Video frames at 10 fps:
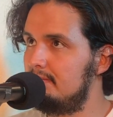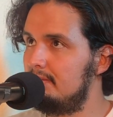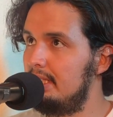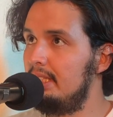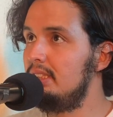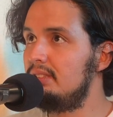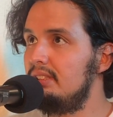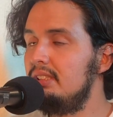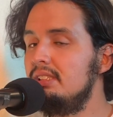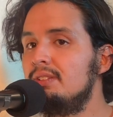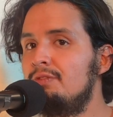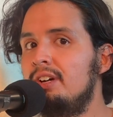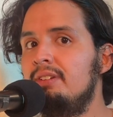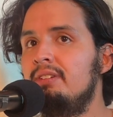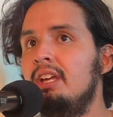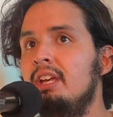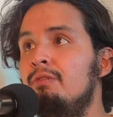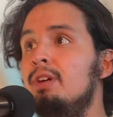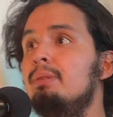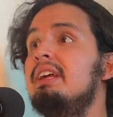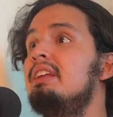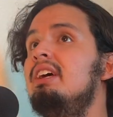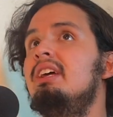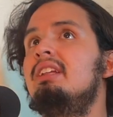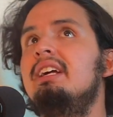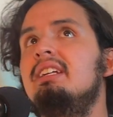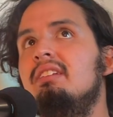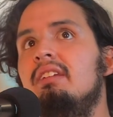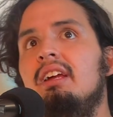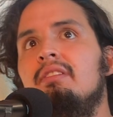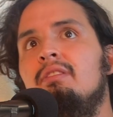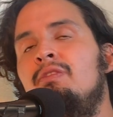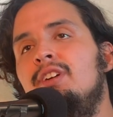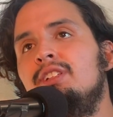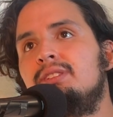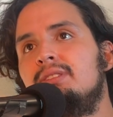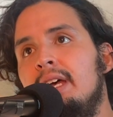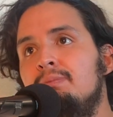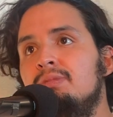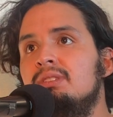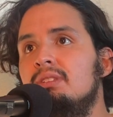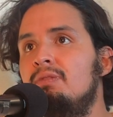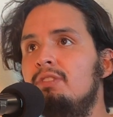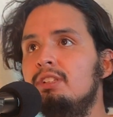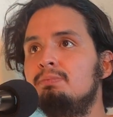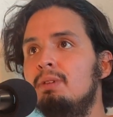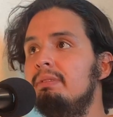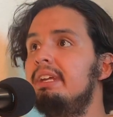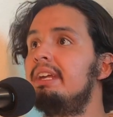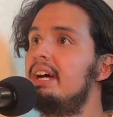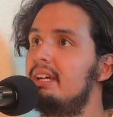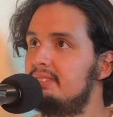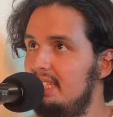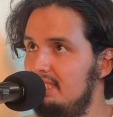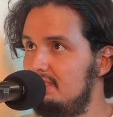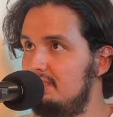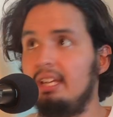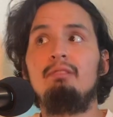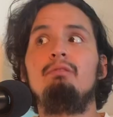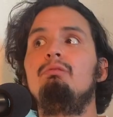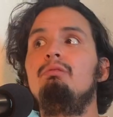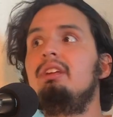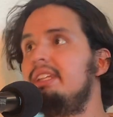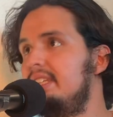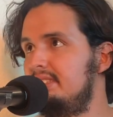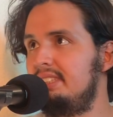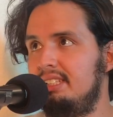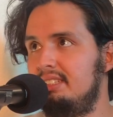It is a fun film. Like the first episode, the first moment, it got intense, like really intense.